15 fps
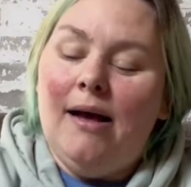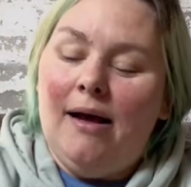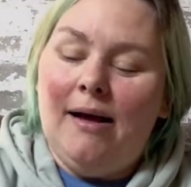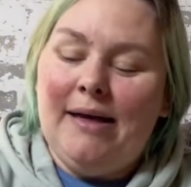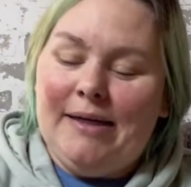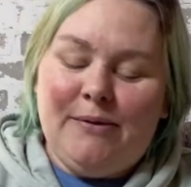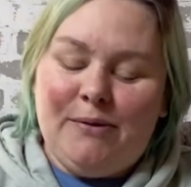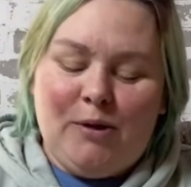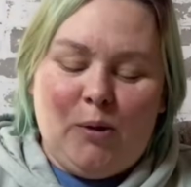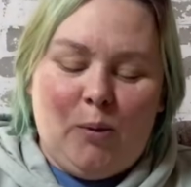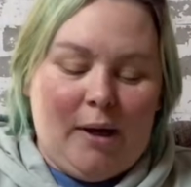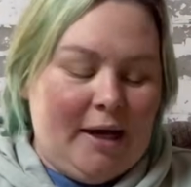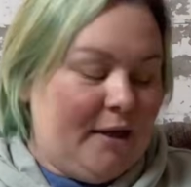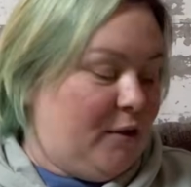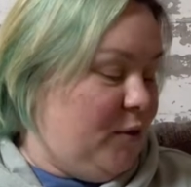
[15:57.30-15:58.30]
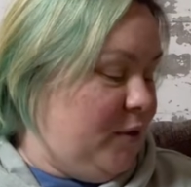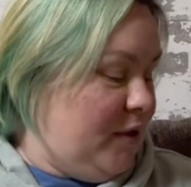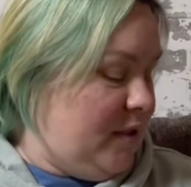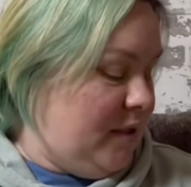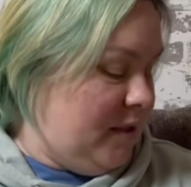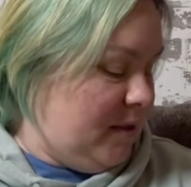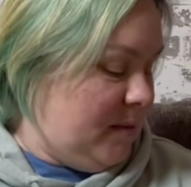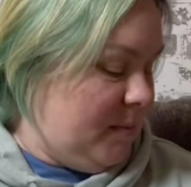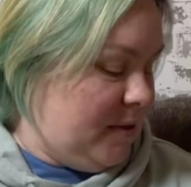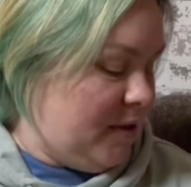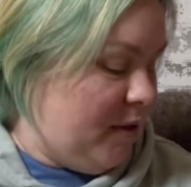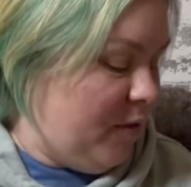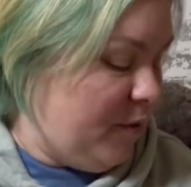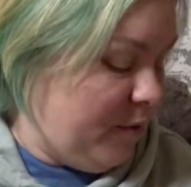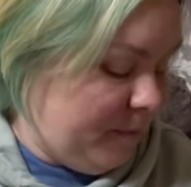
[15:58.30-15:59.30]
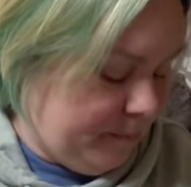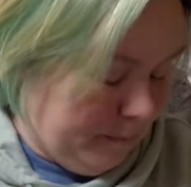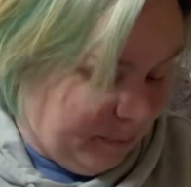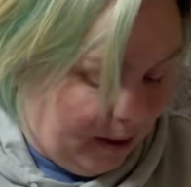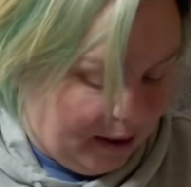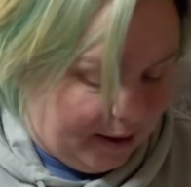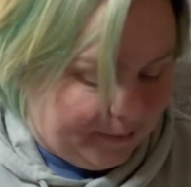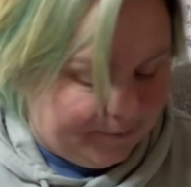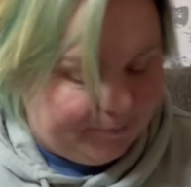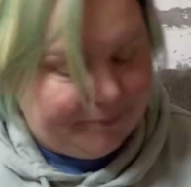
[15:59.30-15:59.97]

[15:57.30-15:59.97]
I don't know why I do these things to myself, but